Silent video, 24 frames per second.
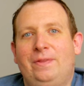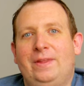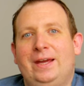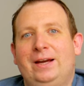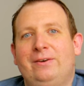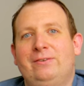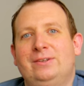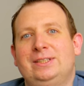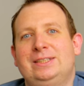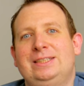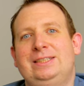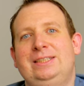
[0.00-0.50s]
And
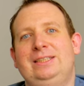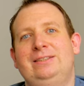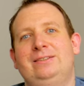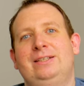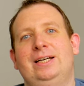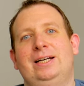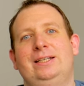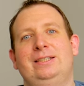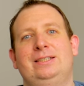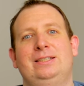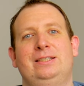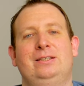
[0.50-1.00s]
I will see you
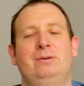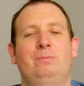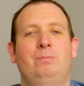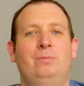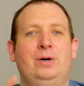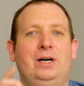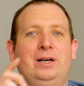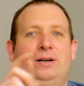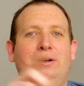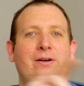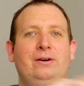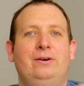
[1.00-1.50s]
guys
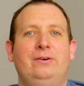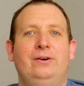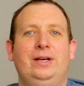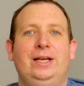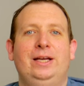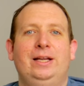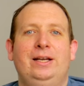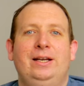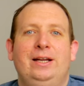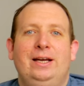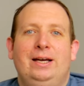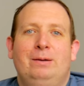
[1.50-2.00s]
tomorrow
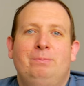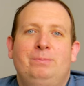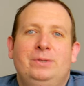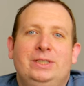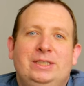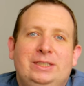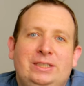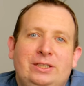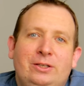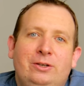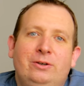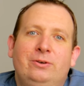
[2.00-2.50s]
in
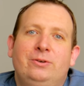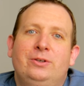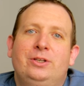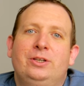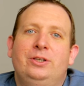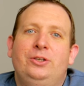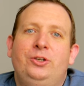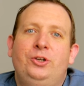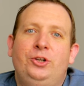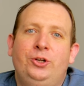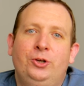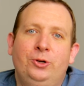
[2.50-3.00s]
episode
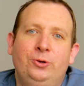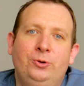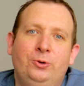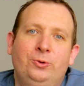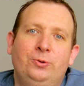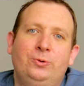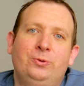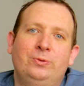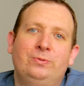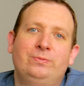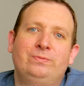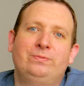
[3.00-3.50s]

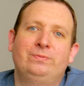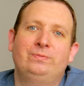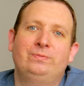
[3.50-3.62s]
two.